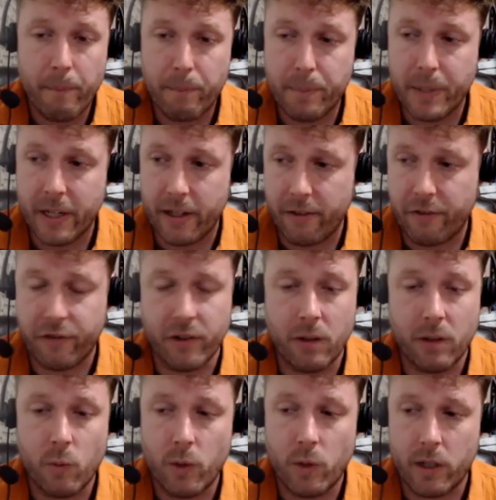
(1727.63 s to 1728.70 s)
but
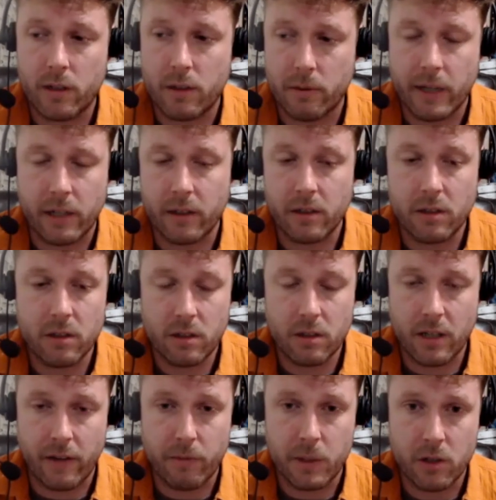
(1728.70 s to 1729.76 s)
from what the records have been